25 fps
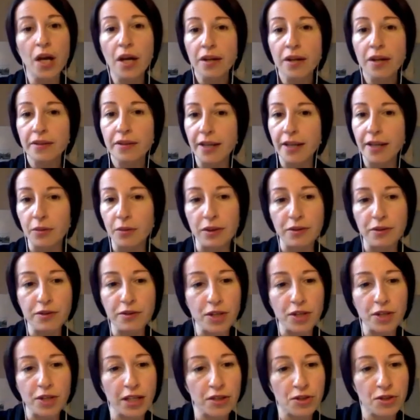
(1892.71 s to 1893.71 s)
Then I will
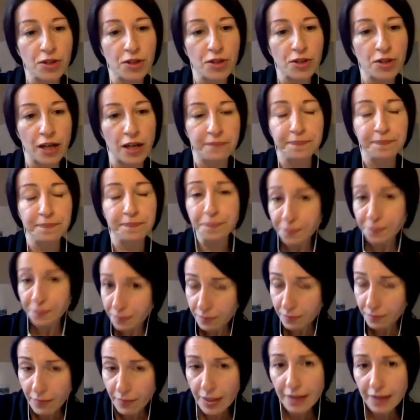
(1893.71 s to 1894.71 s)
share
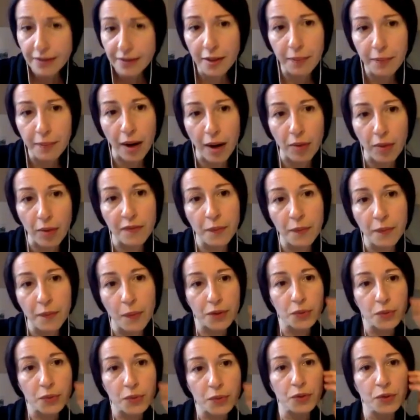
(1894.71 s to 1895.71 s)
the
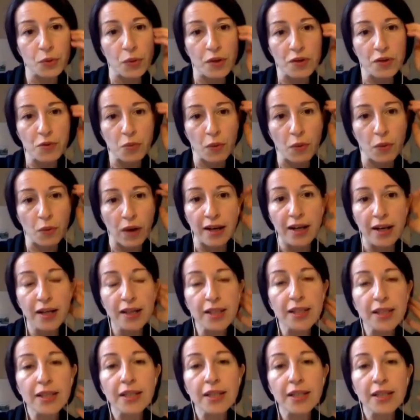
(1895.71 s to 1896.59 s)
PowerPoint with you as well.